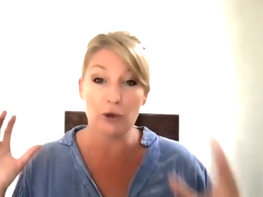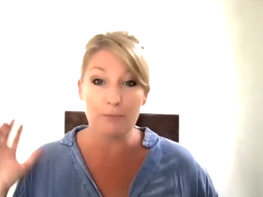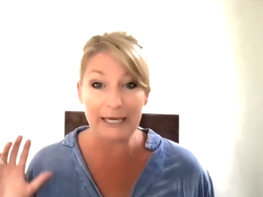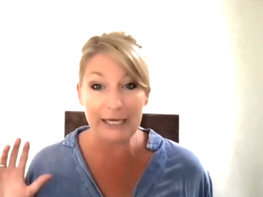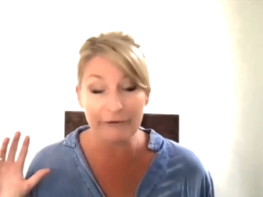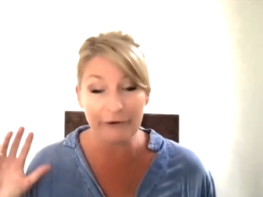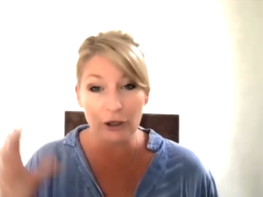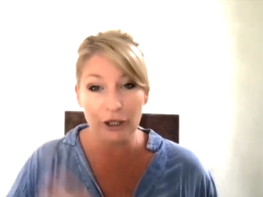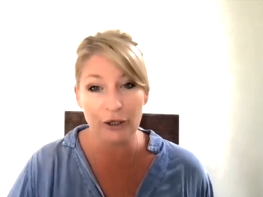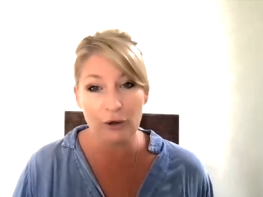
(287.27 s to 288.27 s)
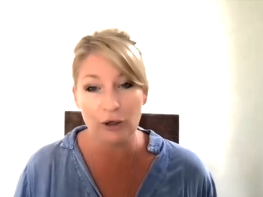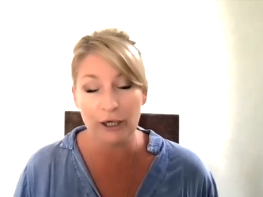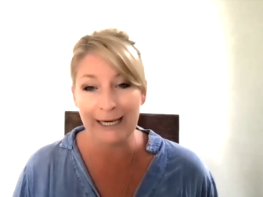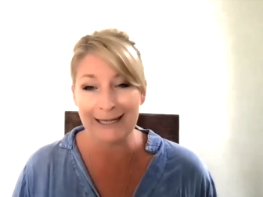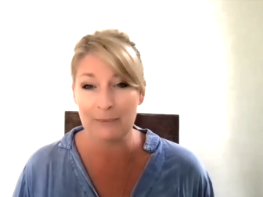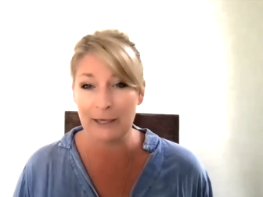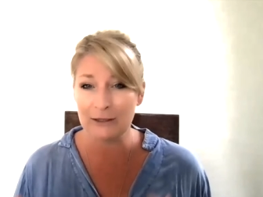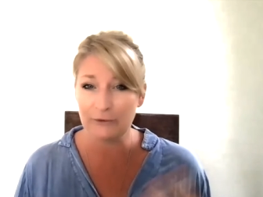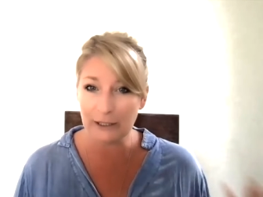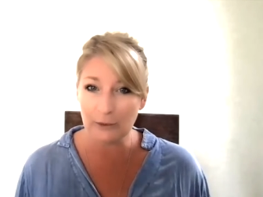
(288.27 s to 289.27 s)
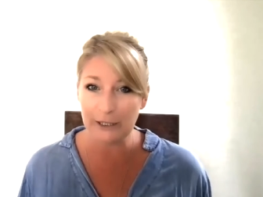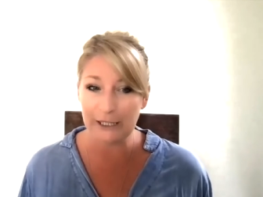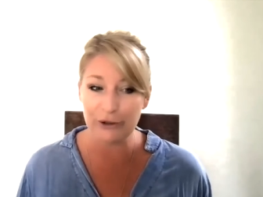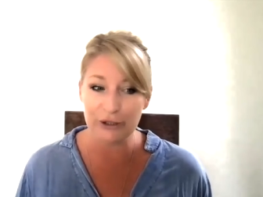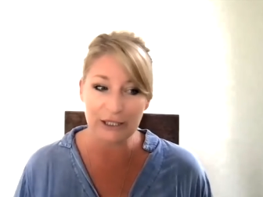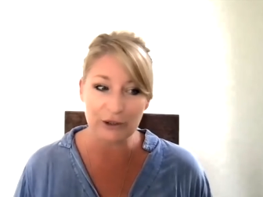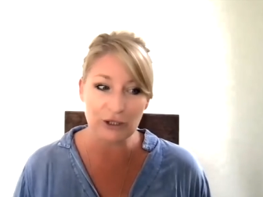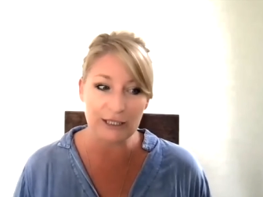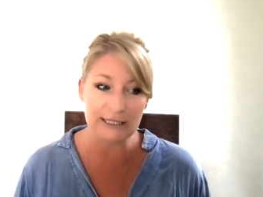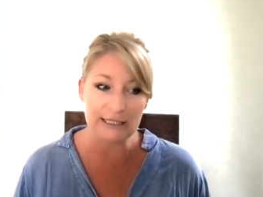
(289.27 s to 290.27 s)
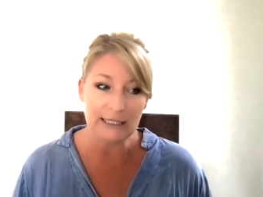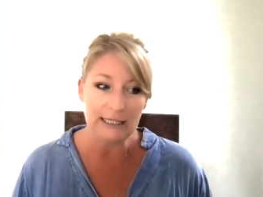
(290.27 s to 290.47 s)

being a foreigner or an expat developing in those countries,